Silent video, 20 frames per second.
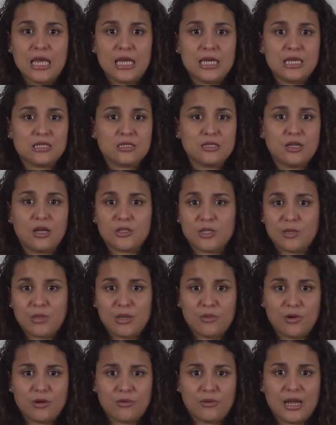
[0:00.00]
is not a
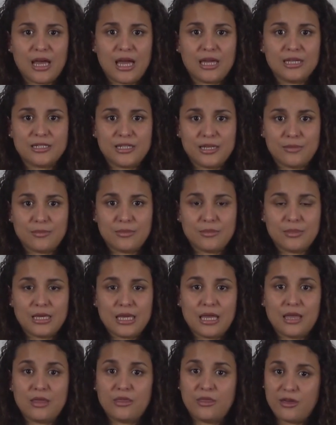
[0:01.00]
memory item,
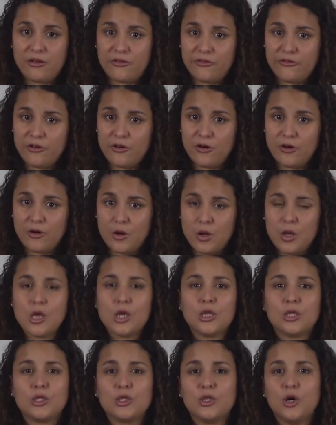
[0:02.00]
and therefore,
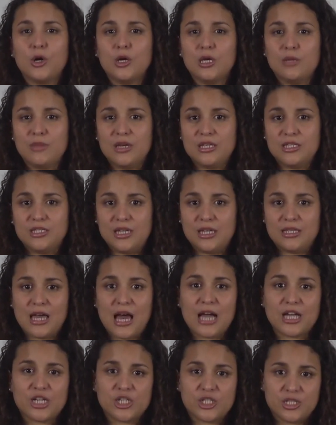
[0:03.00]
no immediate
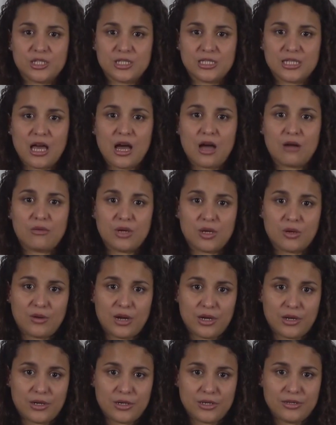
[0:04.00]
actions are
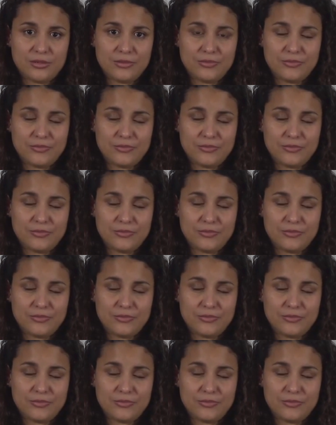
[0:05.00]
required.